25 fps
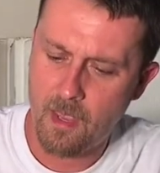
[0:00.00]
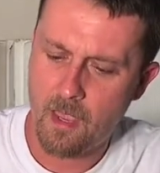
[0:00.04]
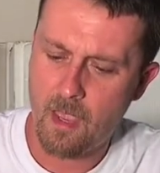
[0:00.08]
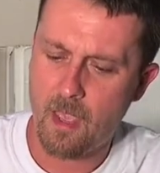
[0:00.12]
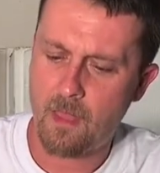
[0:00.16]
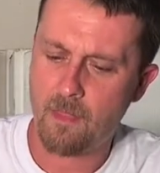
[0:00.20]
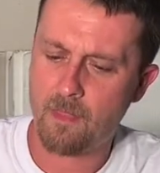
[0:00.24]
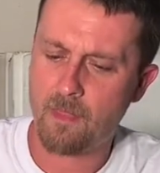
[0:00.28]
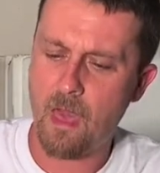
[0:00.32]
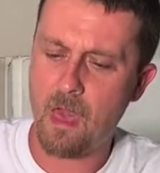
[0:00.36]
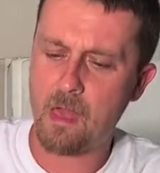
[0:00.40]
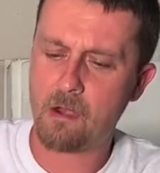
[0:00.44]

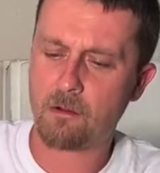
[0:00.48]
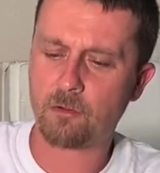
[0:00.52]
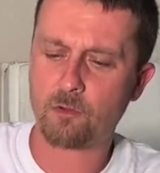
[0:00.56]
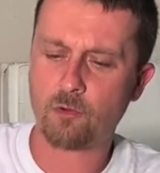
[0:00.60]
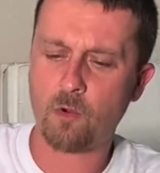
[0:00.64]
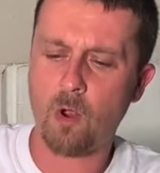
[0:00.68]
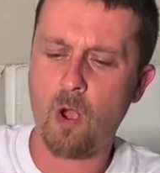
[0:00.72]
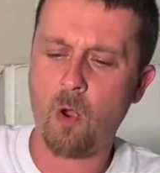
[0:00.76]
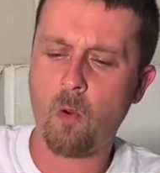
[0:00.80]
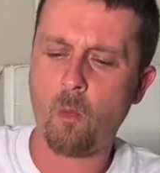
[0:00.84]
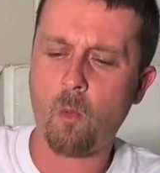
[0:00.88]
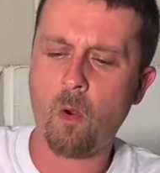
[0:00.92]
And that'll
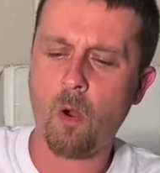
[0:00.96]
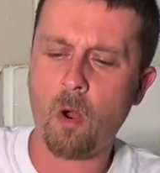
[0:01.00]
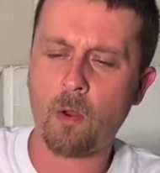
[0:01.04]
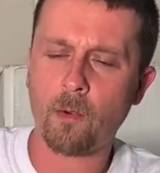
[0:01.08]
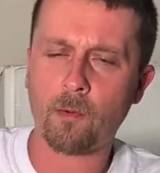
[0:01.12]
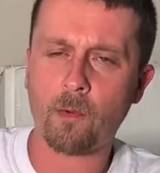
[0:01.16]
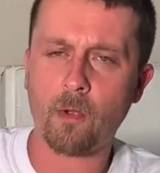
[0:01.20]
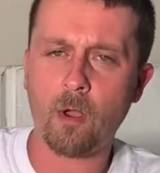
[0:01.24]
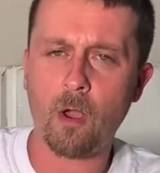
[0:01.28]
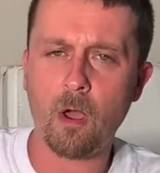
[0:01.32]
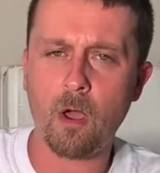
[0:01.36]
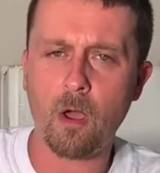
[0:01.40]
draw
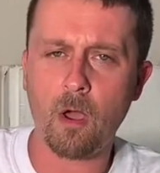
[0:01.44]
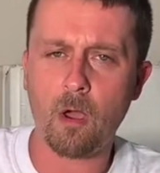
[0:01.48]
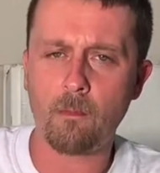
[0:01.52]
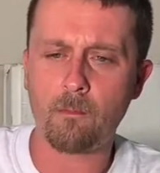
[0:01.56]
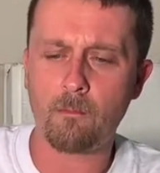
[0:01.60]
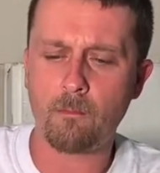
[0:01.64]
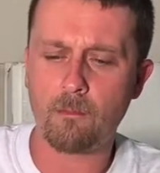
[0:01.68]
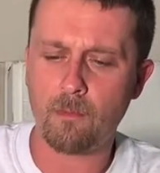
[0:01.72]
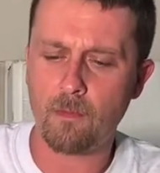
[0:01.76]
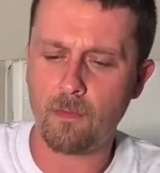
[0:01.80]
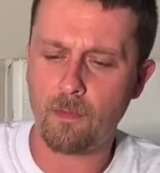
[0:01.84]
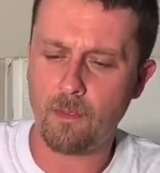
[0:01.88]
water up,
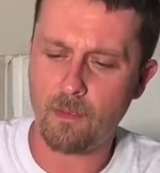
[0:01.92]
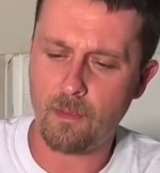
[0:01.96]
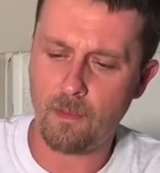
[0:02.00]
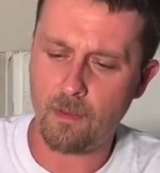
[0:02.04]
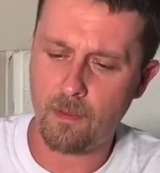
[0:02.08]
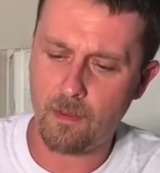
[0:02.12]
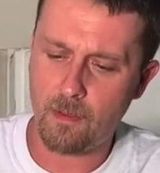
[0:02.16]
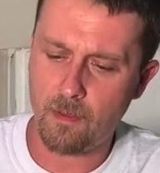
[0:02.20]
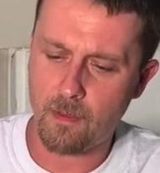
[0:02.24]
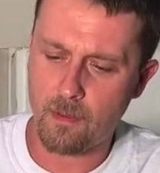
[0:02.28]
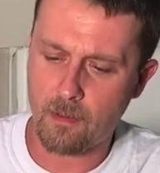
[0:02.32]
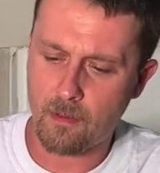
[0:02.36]

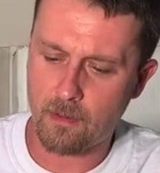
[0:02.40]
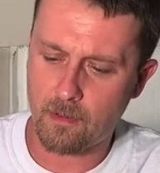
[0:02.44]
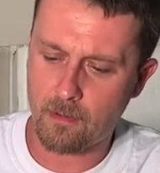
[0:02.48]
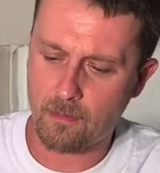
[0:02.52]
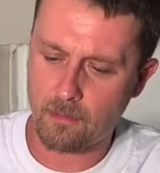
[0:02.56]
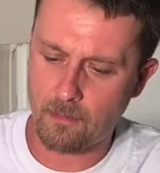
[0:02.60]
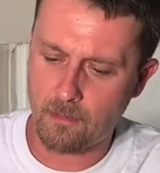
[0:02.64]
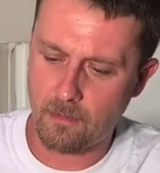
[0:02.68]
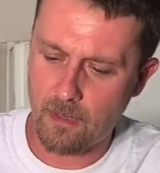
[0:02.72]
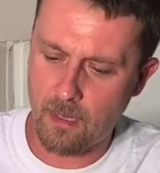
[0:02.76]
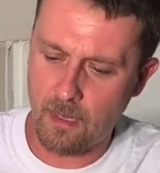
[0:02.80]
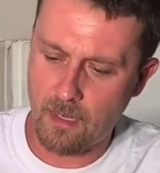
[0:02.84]

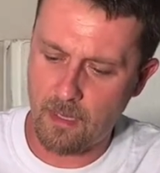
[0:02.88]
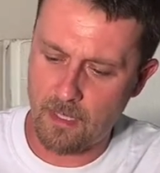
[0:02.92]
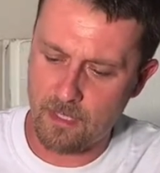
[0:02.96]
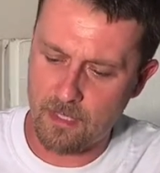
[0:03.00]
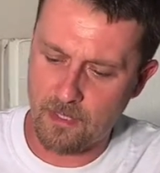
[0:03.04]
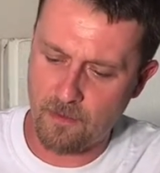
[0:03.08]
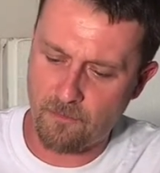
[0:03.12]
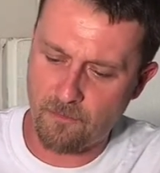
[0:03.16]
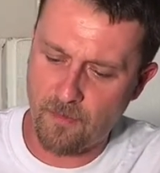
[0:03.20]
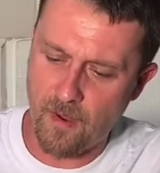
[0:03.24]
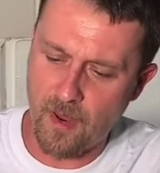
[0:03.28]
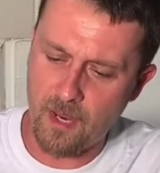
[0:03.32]
and as
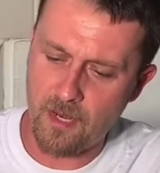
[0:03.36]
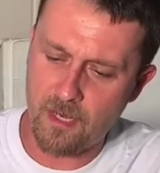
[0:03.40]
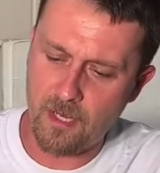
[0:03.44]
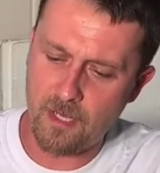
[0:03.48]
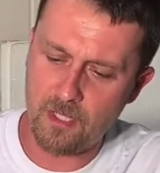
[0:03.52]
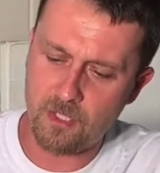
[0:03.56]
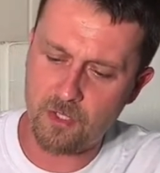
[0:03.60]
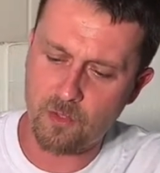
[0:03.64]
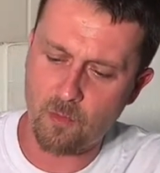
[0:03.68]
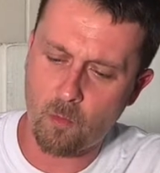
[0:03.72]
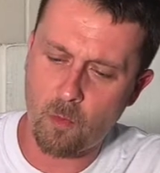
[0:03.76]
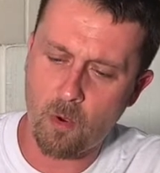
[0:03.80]
the fan
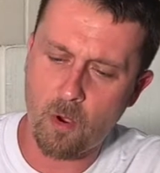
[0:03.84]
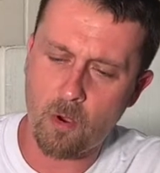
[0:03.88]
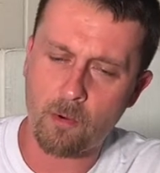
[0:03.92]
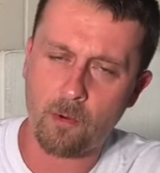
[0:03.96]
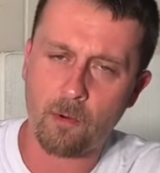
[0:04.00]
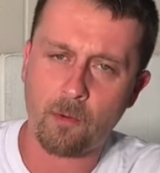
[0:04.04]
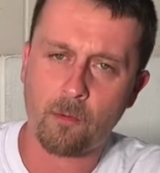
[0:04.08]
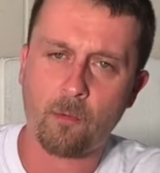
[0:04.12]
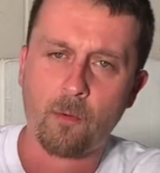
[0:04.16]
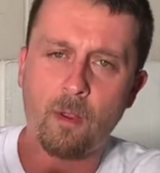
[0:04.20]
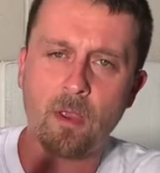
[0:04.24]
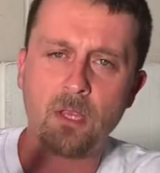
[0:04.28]
hits the water,
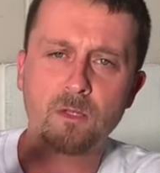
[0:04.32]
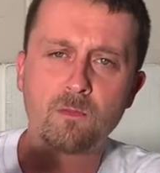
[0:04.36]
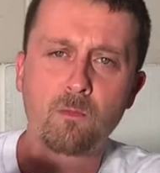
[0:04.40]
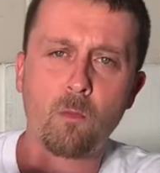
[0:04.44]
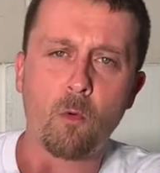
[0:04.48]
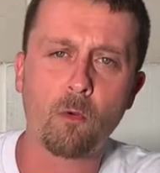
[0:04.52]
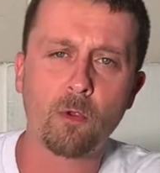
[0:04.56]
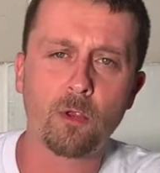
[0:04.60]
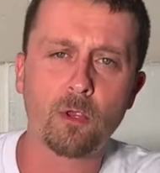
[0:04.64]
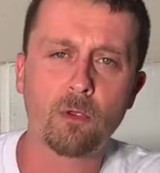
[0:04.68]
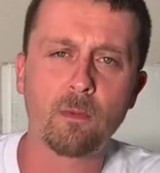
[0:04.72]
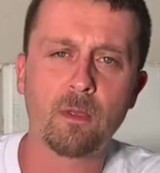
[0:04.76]
it creates
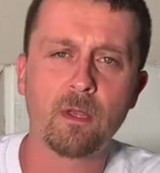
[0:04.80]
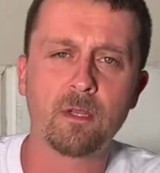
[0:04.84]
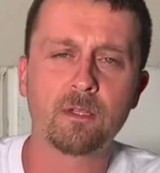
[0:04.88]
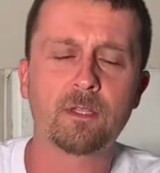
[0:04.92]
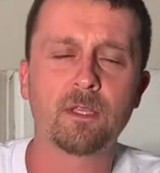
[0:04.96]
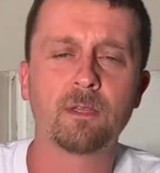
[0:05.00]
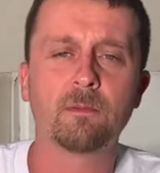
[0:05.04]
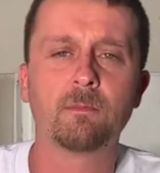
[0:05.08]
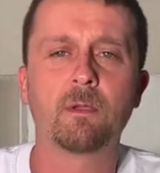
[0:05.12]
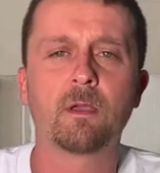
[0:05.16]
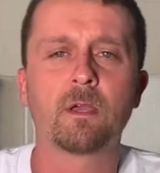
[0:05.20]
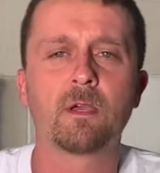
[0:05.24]
more
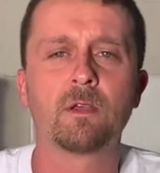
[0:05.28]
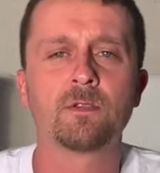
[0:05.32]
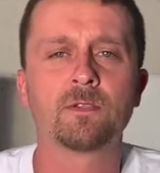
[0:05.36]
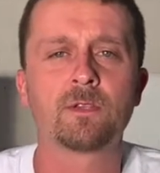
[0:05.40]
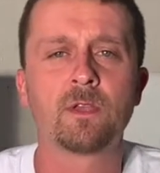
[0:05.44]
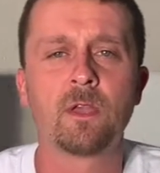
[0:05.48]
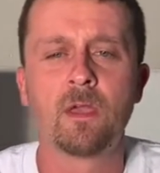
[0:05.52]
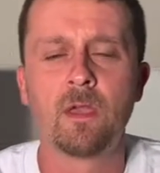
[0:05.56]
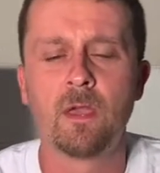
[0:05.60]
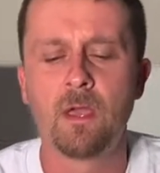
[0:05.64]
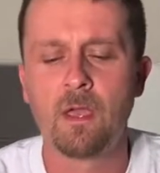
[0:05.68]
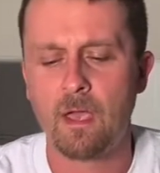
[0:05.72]
humidity, because
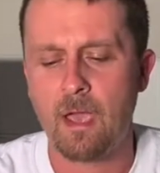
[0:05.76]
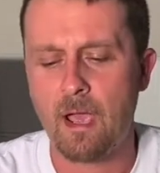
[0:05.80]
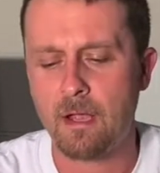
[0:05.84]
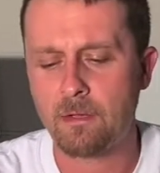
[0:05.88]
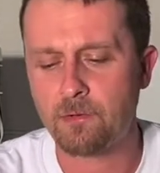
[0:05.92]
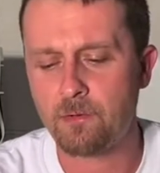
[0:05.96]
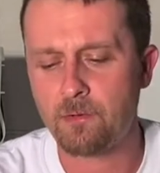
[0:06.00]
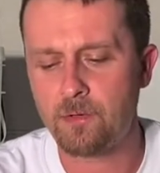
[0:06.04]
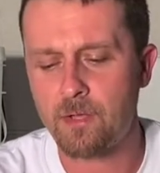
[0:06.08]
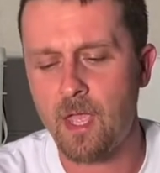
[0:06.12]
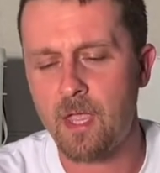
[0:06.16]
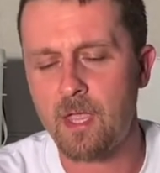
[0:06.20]

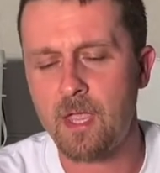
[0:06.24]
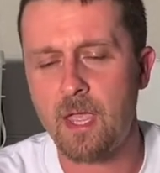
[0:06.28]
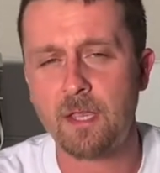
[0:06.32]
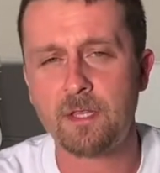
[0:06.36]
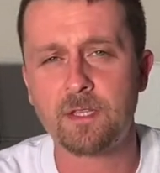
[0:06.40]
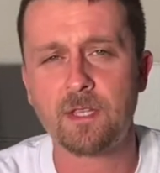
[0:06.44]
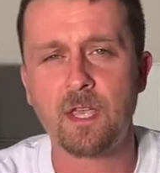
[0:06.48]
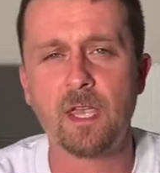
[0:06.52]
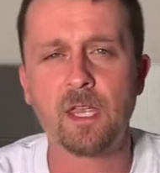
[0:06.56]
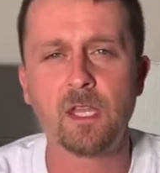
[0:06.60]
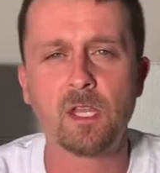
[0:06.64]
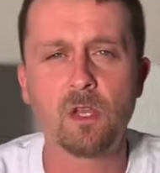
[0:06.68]
after day
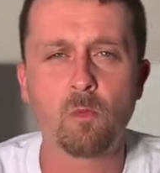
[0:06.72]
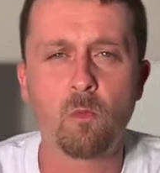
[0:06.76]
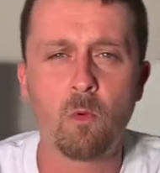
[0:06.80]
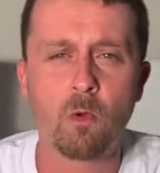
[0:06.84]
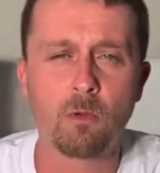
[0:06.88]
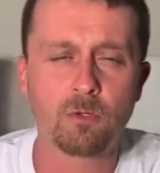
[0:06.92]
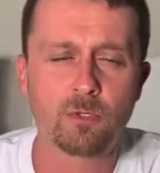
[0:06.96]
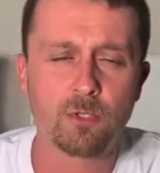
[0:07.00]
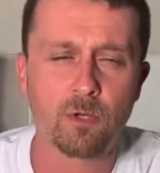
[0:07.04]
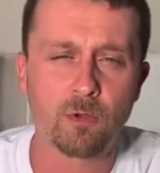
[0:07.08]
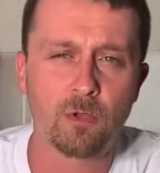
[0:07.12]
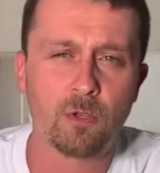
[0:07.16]
18, you
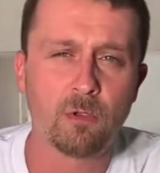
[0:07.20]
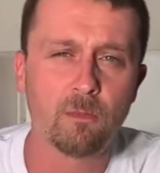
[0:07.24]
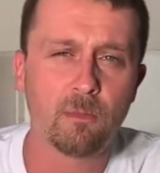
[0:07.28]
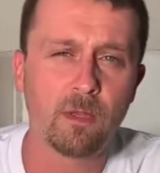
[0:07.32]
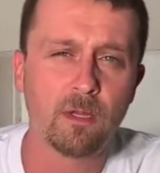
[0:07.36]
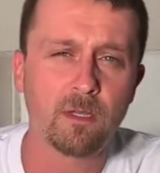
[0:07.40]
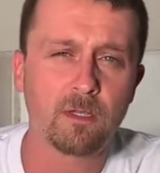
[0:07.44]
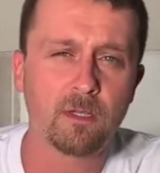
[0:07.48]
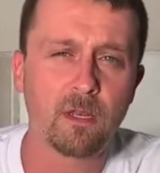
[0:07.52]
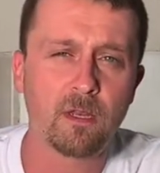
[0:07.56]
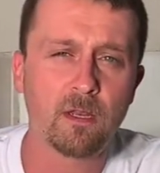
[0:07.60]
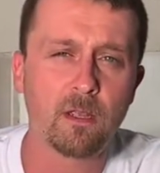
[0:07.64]
want your
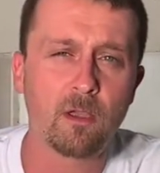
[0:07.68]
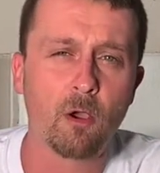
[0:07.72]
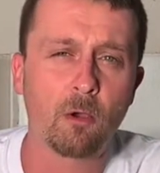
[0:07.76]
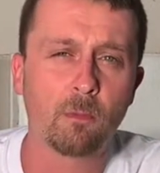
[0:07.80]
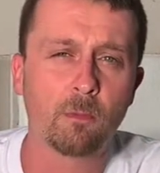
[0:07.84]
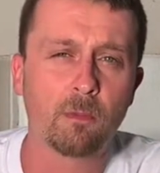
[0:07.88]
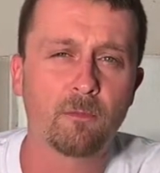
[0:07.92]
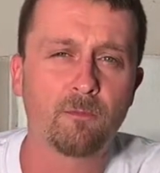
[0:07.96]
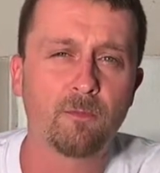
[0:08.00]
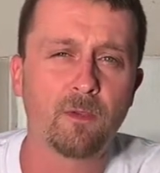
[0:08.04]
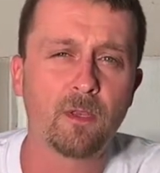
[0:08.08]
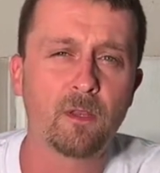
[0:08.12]
humidity to go up
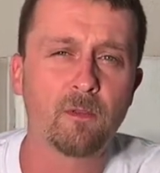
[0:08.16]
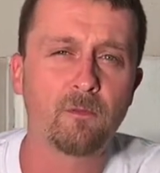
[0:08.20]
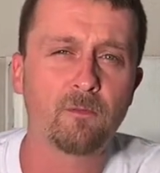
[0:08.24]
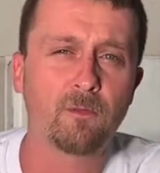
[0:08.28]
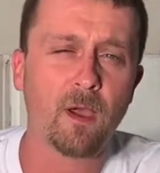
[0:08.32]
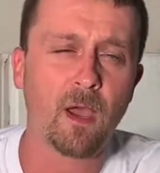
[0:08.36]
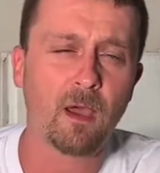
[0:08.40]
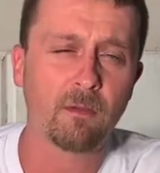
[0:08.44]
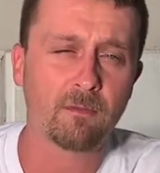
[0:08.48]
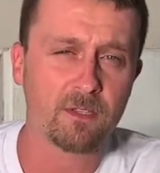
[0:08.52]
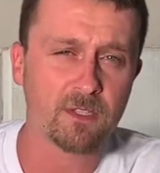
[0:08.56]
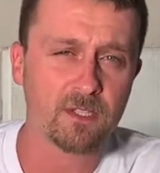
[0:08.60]
to
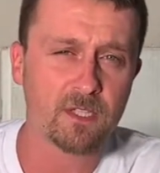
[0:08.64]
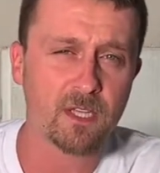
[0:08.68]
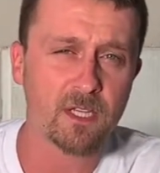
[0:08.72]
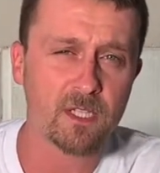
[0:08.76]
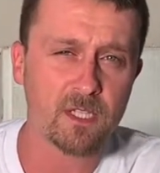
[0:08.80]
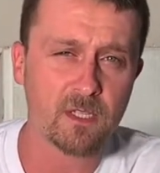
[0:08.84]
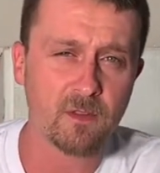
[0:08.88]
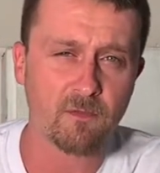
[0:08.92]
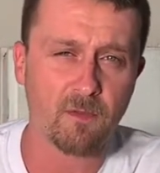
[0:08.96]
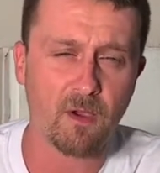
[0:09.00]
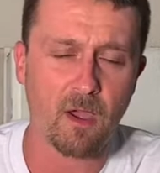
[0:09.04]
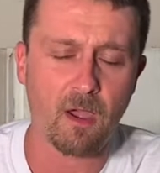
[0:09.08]
55 to
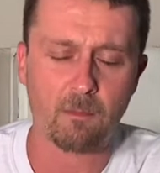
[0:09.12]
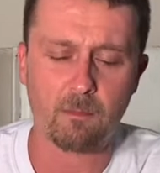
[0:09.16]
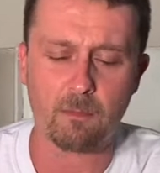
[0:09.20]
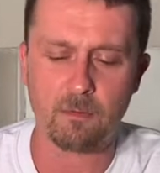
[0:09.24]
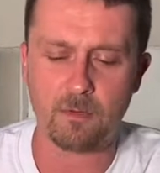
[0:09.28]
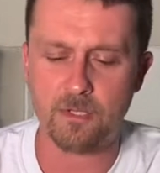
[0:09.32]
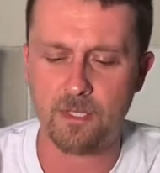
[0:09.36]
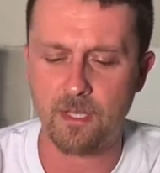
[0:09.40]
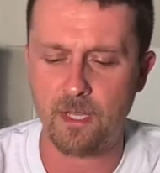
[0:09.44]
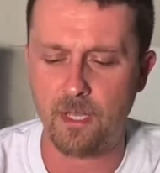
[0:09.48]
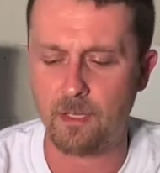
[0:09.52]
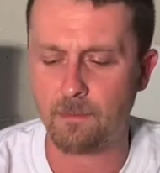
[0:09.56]

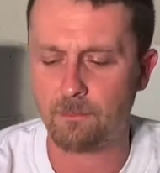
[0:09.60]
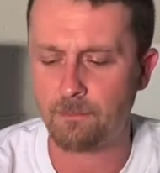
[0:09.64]
65%.